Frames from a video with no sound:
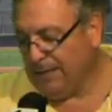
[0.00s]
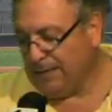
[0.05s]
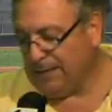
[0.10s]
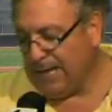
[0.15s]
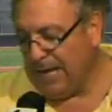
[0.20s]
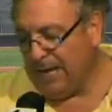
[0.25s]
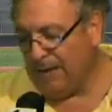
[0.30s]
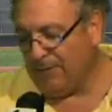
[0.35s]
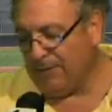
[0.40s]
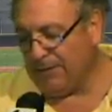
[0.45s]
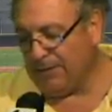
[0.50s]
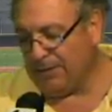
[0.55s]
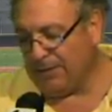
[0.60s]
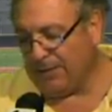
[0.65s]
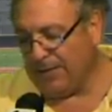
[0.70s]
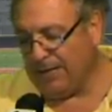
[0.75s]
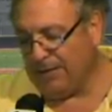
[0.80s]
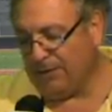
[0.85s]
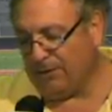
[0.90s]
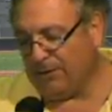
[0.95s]
Now, in the
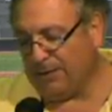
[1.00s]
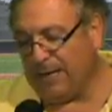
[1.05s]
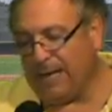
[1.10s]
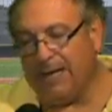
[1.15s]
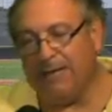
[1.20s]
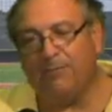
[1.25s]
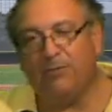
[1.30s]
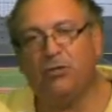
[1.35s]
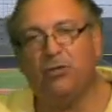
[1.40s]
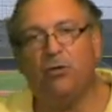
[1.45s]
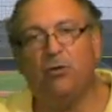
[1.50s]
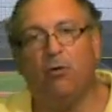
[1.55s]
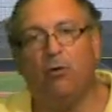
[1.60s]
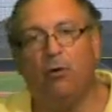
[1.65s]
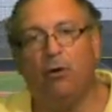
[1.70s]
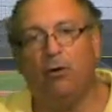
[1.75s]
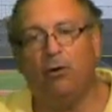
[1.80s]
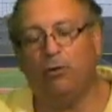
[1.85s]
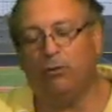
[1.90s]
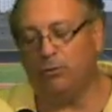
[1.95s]
later games, the
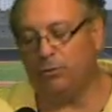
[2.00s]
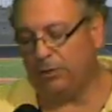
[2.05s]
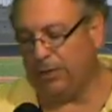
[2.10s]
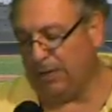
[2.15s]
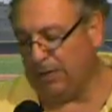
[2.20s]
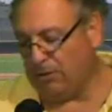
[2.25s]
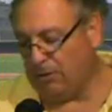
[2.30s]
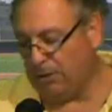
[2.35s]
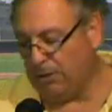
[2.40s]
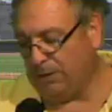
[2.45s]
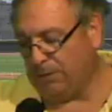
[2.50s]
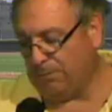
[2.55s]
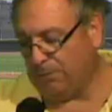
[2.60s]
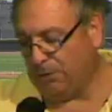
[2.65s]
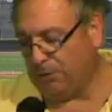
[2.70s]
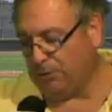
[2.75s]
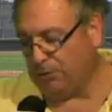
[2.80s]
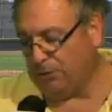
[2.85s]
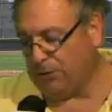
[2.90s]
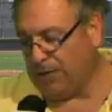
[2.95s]
Orioles take on the
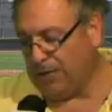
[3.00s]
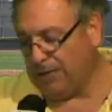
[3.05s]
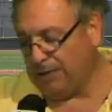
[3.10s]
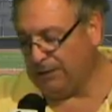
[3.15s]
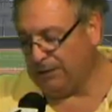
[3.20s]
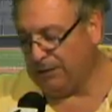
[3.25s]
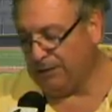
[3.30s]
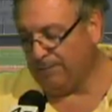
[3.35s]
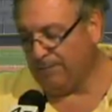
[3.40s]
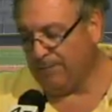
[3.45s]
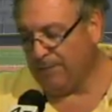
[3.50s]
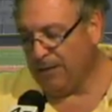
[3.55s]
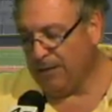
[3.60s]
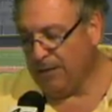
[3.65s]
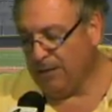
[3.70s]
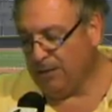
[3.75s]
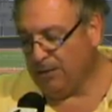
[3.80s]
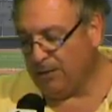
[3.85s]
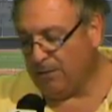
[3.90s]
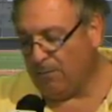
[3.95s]
Blue Jays,
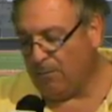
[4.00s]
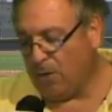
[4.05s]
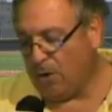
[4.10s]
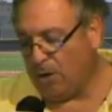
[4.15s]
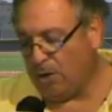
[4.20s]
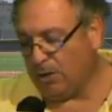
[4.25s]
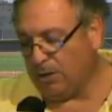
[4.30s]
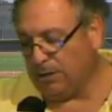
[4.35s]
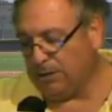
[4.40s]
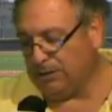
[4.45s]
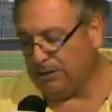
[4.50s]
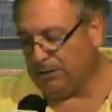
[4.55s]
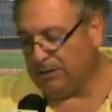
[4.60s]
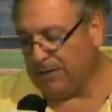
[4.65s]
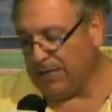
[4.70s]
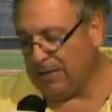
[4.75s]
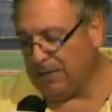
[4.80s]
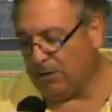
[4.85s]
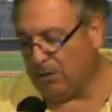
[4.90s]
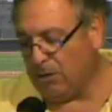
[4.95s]
the Marlins
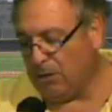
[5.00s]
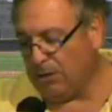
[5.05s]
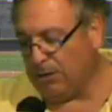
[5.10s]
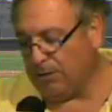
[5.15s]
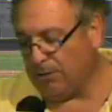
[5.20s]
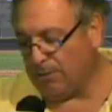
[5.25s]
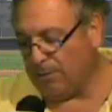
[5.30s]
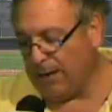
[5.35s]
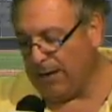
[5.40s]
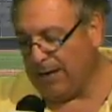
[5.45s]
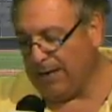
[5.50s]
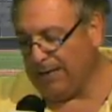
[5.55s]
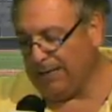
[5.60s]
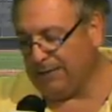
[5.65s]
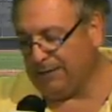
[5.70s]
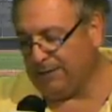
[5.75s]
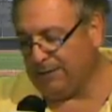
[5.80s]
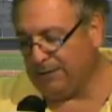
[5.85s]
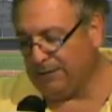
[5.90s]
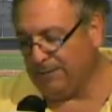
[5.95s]
take on the
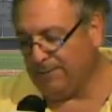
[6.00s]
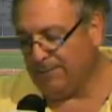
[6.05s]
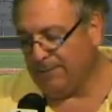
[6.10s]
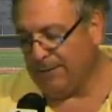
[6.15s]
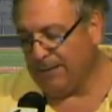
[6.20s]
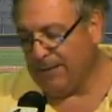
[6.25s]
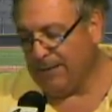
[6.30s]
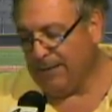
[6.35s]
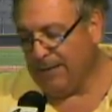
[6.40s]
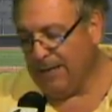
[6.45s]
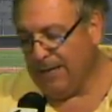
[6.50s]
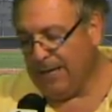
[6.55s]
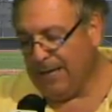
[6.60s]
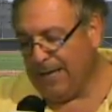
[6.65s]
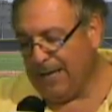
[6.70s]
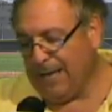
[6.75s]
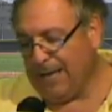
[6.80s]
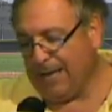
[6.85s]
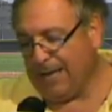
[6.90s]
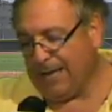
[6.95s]
Rays,
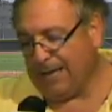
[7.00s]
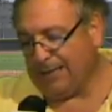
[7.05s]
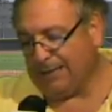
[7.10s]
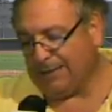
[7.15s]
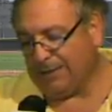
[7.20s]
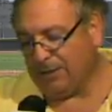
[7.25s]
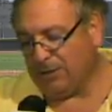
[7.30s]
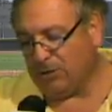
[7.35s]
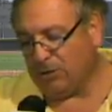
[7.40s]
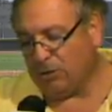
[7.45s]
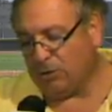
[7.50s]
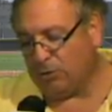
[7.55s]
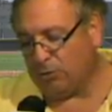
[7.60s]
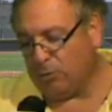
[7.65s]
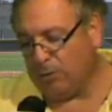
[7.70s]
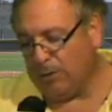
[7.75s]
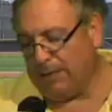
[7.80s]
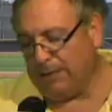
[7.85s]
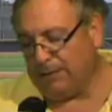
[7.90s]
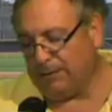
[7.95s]
and the
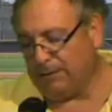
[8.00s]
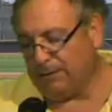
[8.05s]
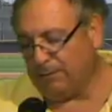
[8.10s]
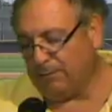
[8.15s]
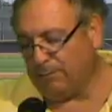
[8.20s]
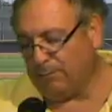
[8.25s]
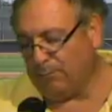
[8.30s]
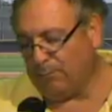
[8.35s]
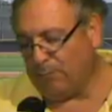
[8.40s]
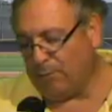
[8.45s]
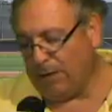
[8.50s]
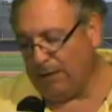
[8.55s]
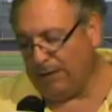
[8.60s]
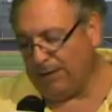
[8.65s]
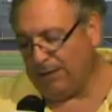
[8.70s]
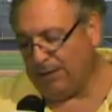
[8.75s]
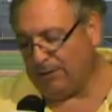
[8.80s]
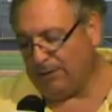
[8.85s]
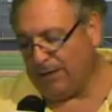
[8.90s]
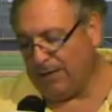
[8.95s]
Twins, why,
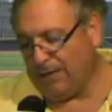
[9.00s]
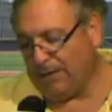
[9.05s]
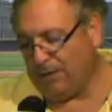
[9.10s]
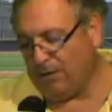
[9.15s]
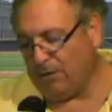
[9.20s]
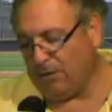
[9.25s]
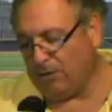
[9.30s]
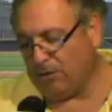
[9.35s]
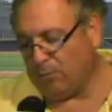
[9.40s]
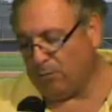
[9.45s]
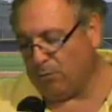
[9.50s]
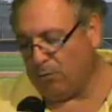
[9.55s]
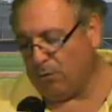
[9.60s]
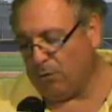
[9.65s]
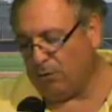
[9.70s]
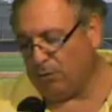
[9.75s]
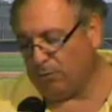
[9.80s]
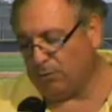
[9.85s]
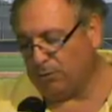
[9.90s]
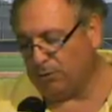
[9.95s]
they're taking on the
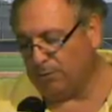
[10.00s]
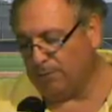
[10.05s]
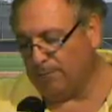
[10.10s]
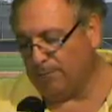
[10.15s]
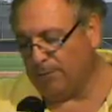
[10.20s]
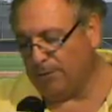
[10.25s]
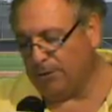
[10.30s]
Royals.